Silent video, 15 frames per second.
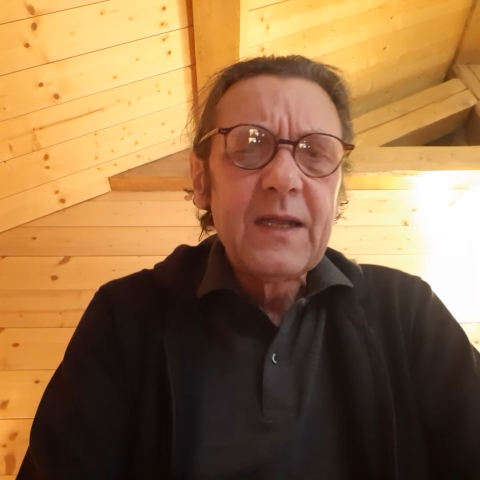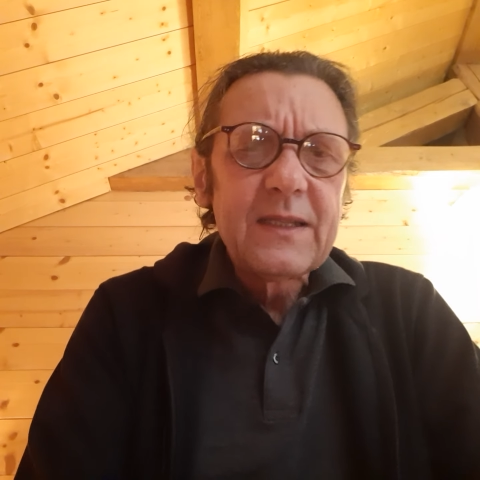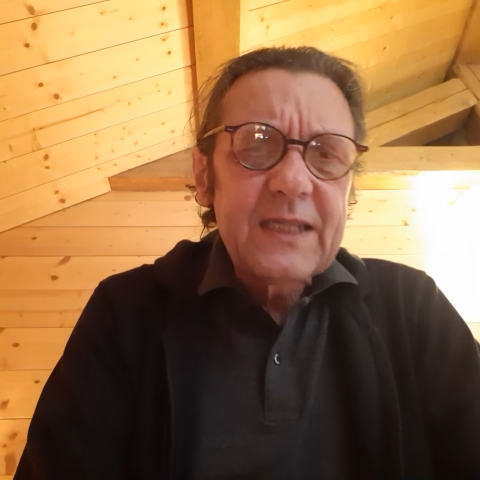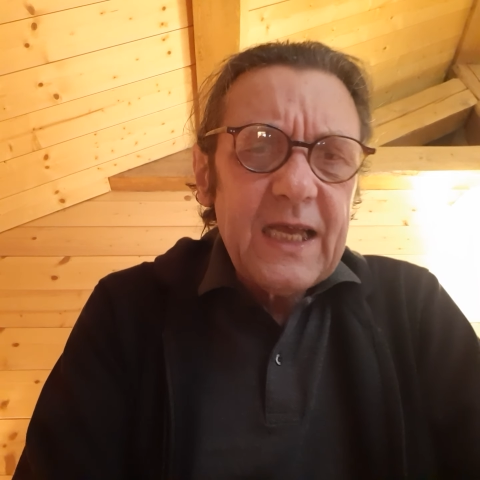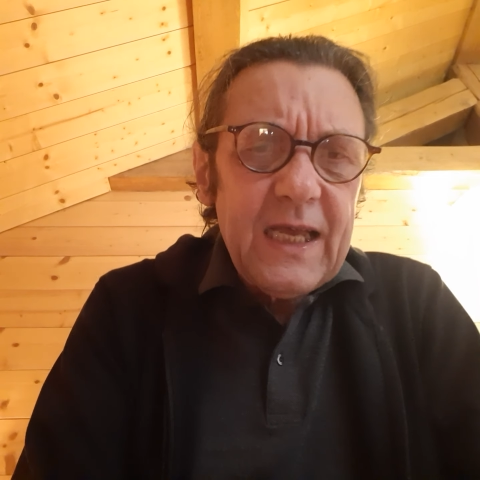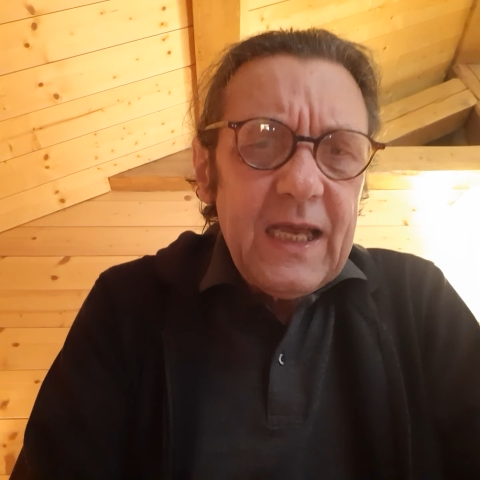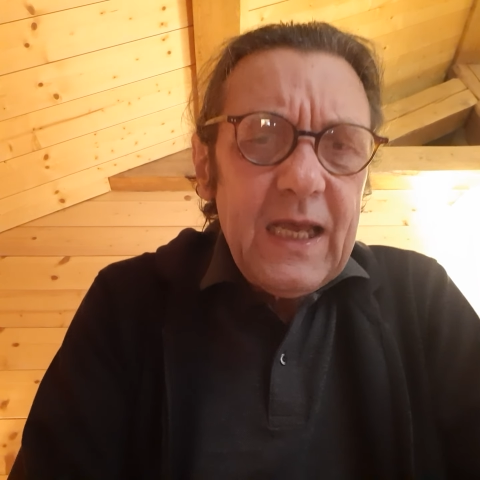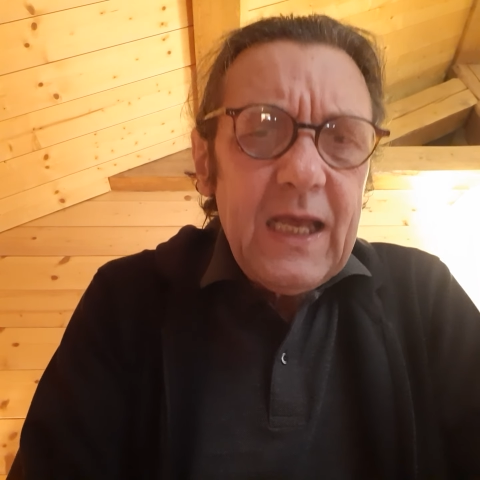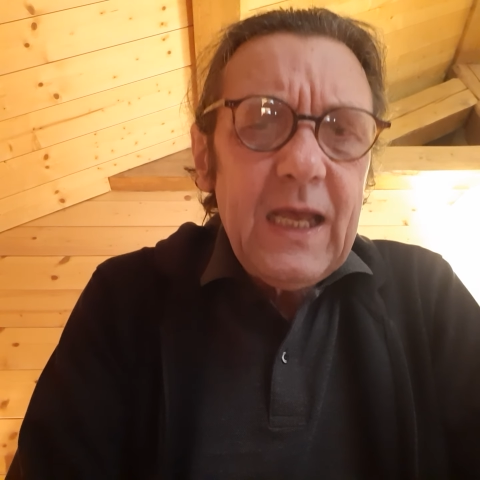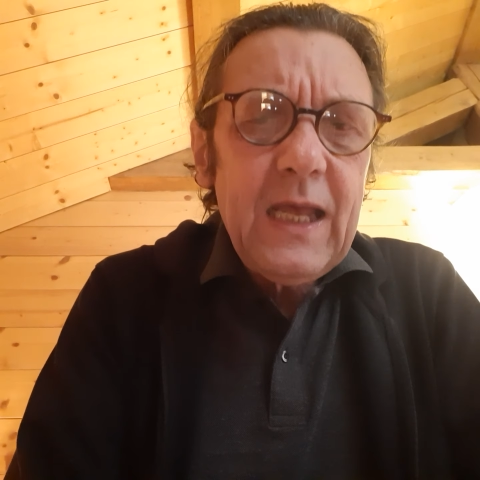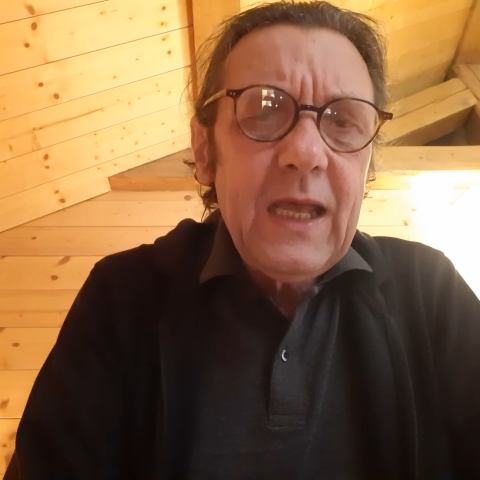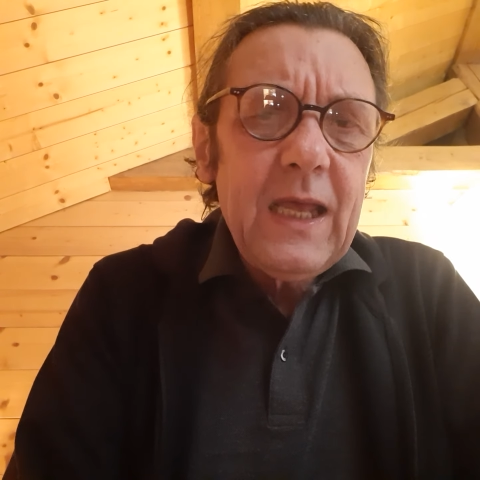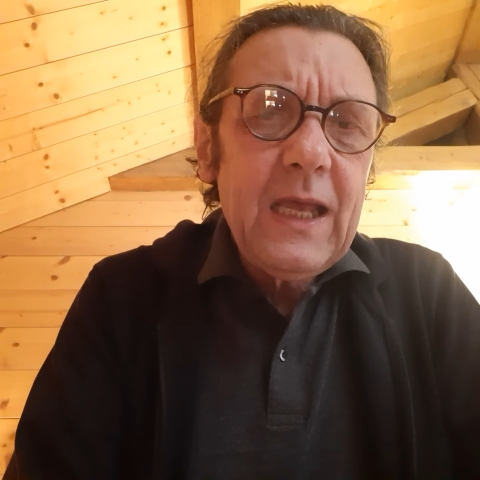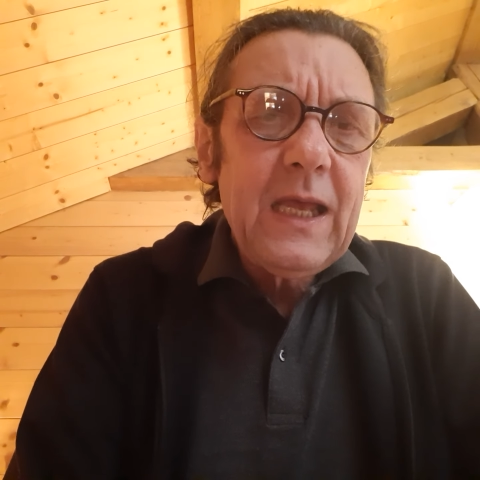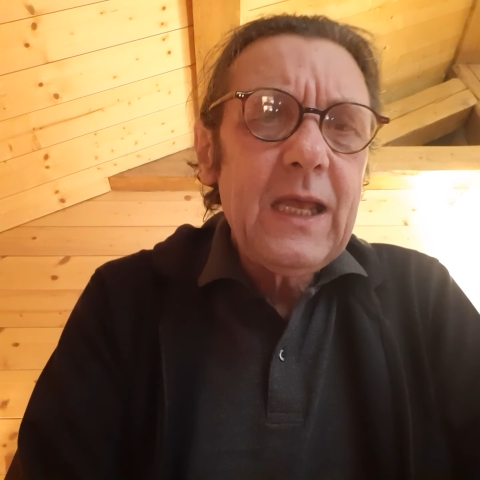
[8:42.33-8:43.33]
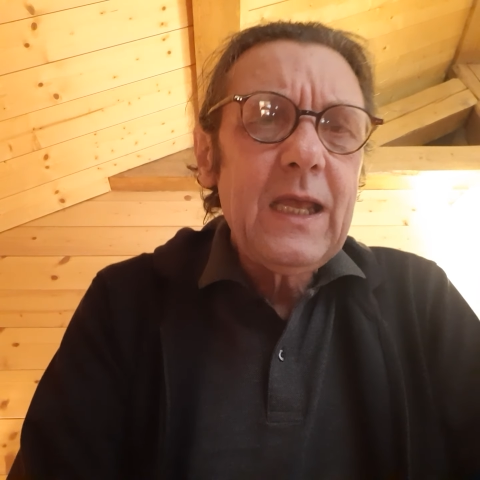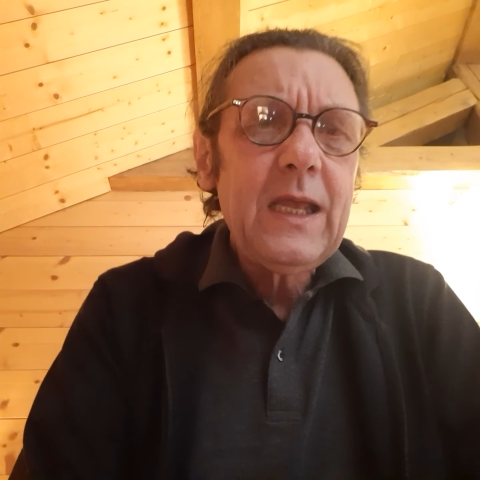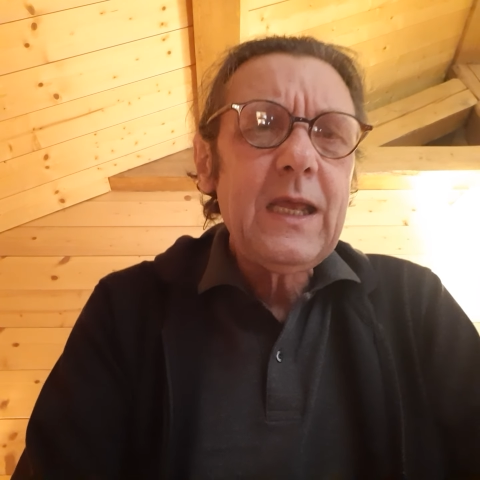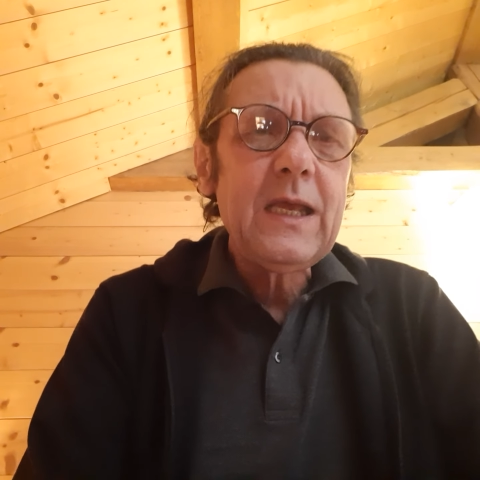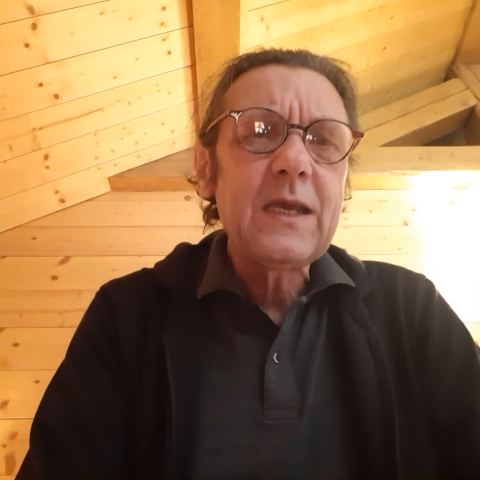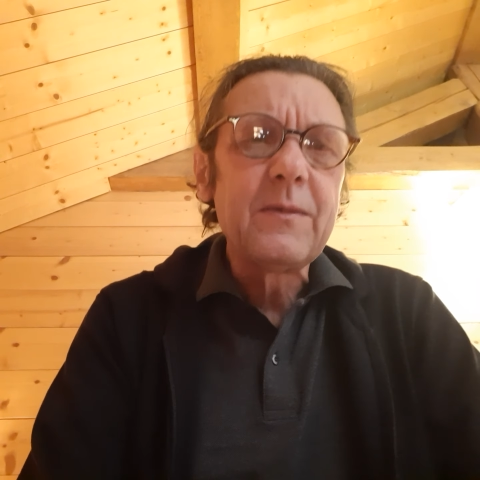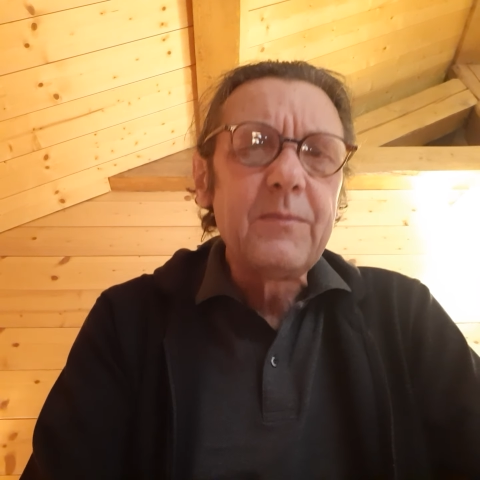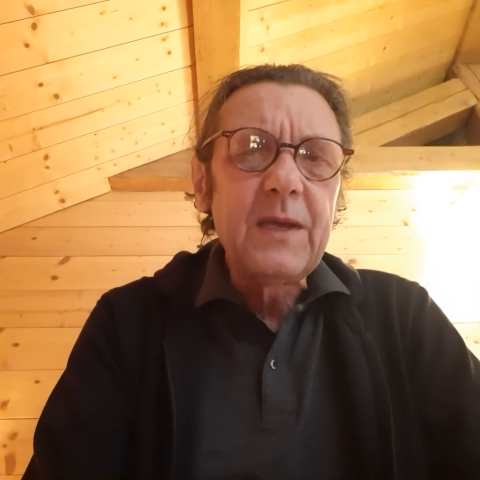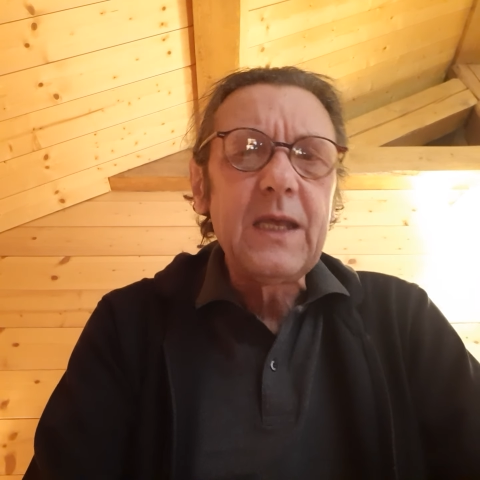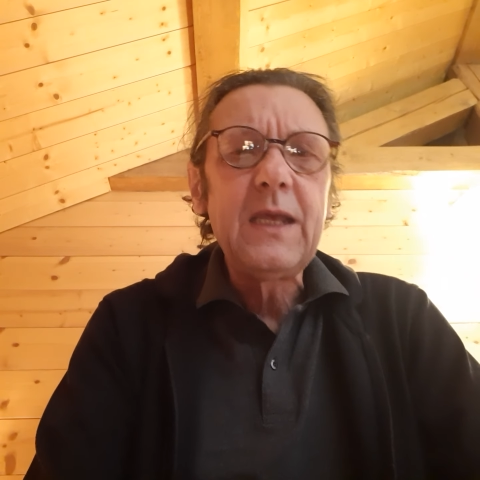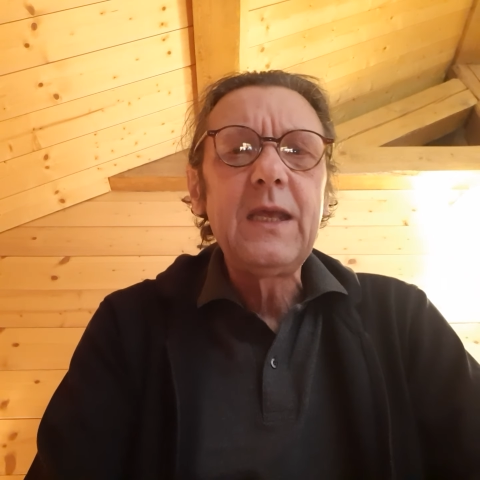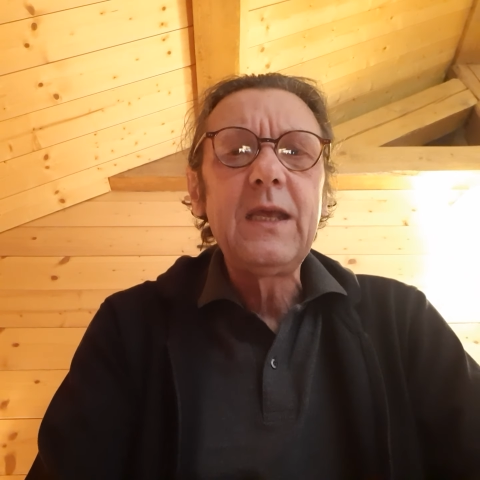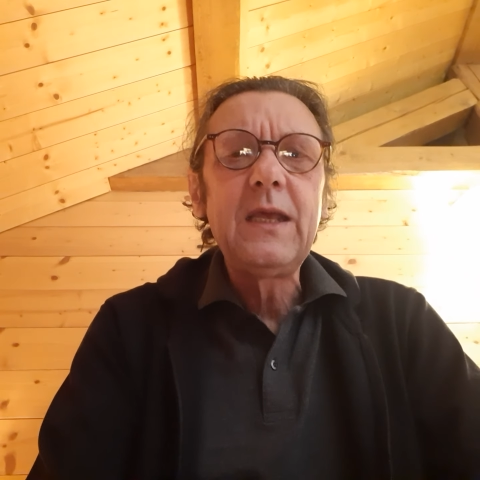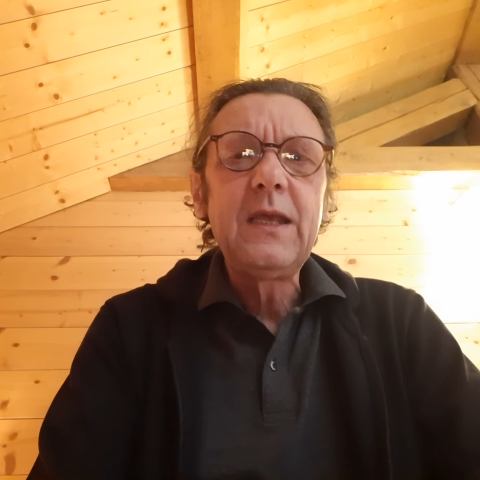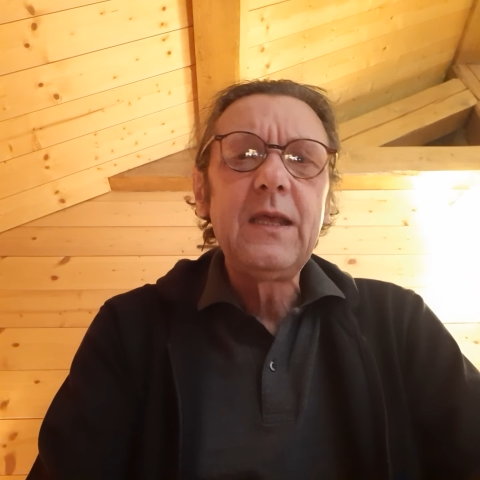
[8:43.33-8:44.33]
Take
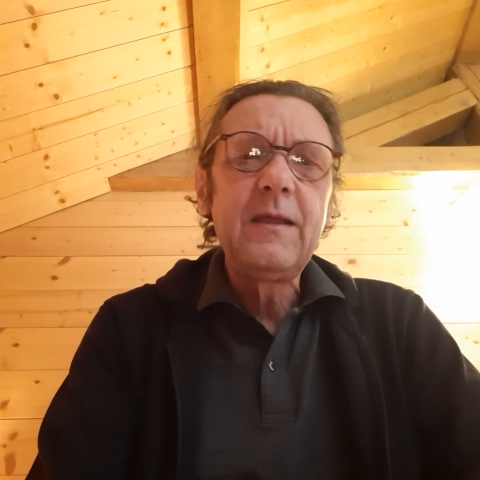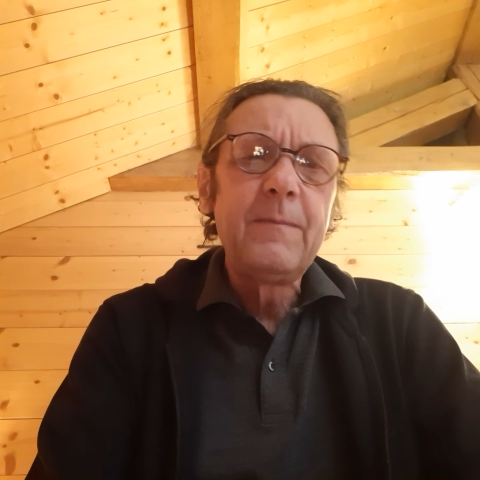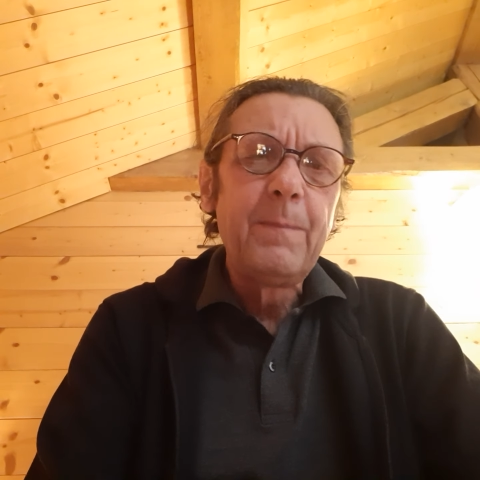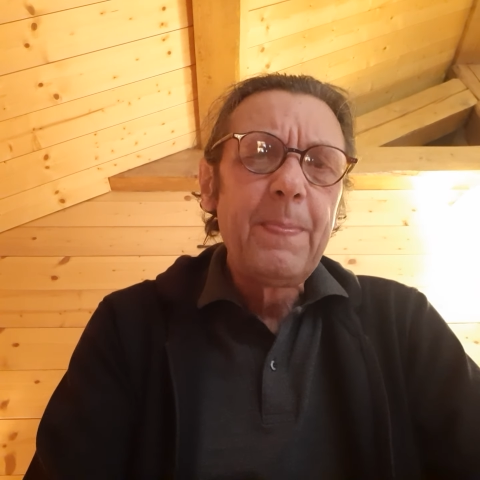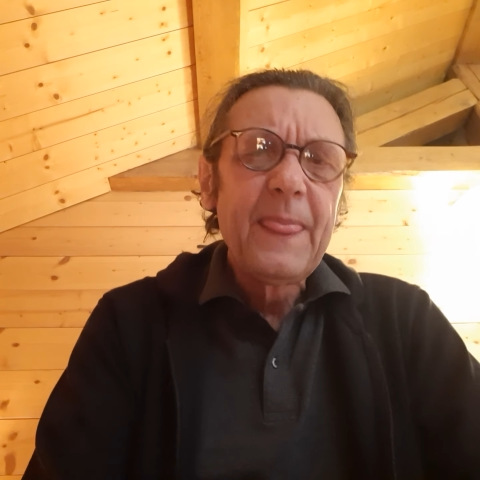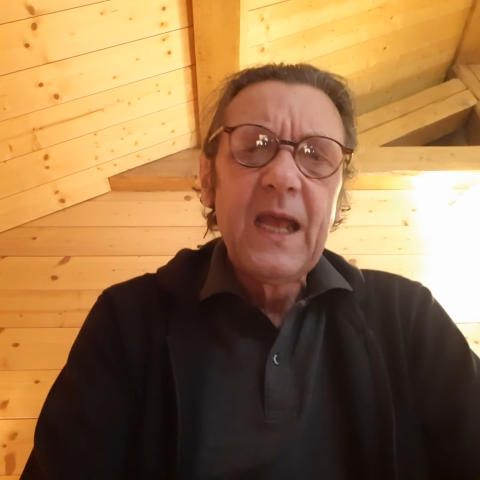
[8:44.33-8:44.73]
me